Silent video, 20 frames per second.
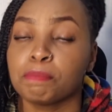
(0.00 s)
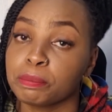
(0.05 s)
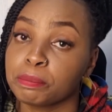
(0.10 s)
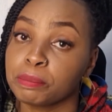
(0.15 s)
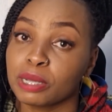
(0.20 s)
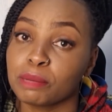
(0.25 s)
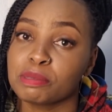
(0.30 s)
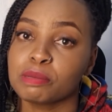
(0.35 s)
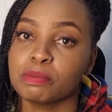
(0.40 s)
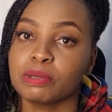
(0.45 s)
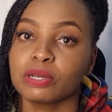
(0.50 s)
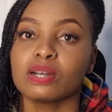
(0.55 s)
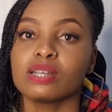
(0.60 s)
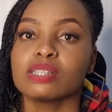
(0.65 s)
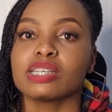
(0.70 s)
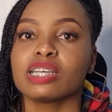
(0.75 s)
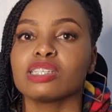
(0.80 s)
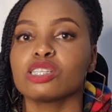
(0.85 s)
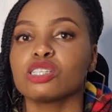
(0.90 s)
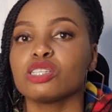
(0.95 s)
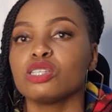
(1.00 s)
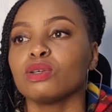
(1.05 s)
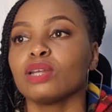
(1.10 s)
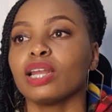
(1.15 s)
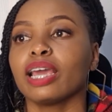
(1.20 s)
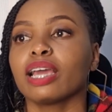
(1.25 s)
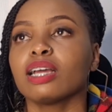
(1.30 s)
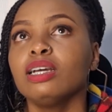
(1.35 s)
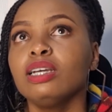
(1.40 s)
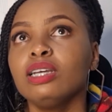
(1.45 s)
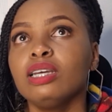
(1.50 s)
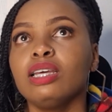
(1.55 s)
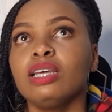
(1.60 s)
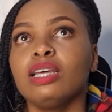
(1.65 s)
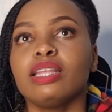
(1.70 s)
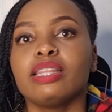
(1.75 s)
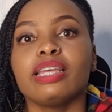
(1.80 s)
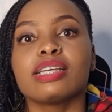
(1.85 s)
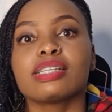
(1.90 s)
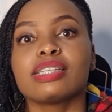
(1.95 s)
Pips because I just knew like
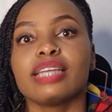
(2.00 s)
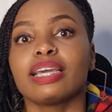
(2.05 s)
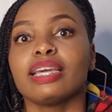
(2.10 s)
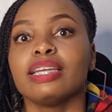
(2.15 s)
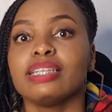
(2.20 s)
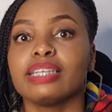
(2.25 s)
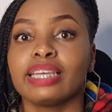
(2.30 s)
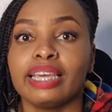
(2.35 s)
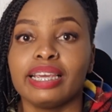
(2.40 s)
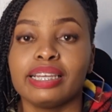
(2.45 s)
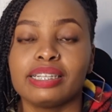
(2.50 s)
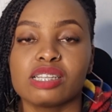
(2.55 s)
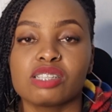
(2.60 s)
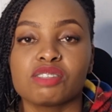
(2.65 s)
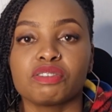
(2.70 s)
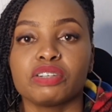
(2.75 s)
things like indicators.